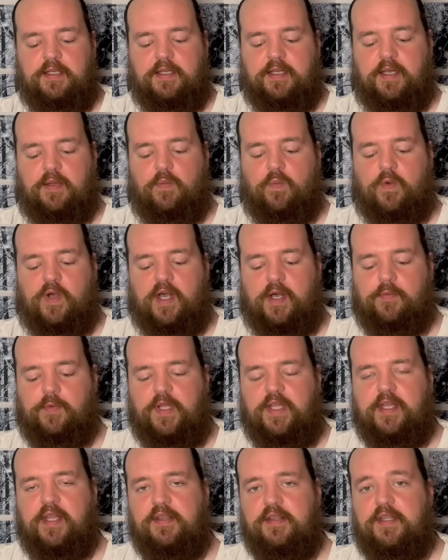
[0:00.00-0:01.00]
And while we
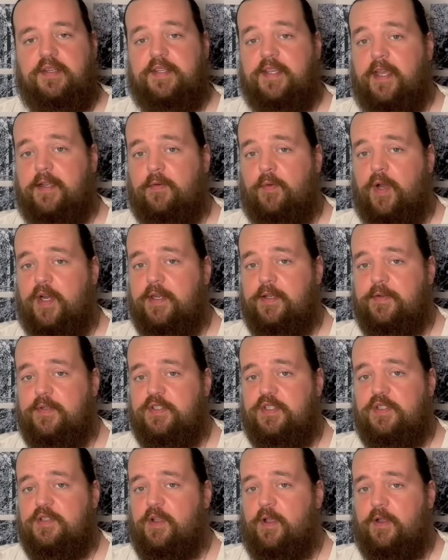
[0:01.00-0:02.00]
get the deck ready,
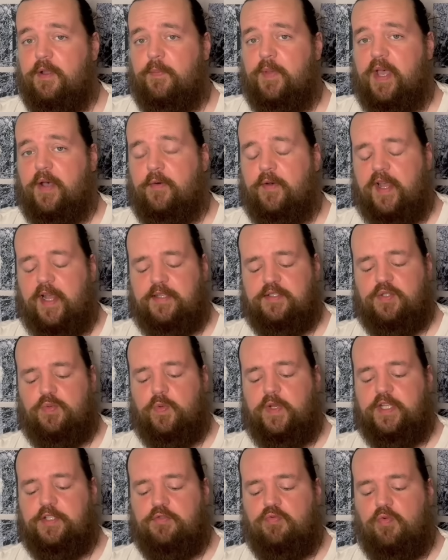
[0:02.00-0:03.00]
let's talk about last
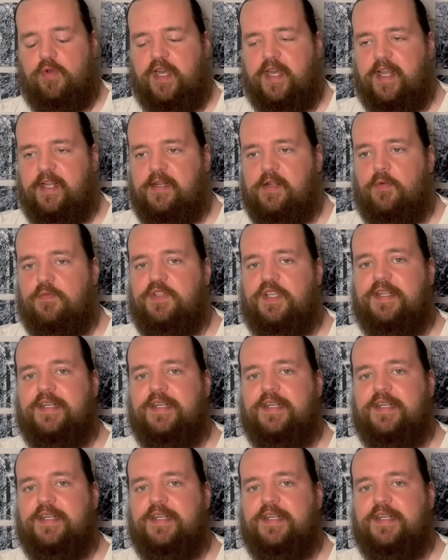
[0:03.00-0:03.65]
week's reading. There was a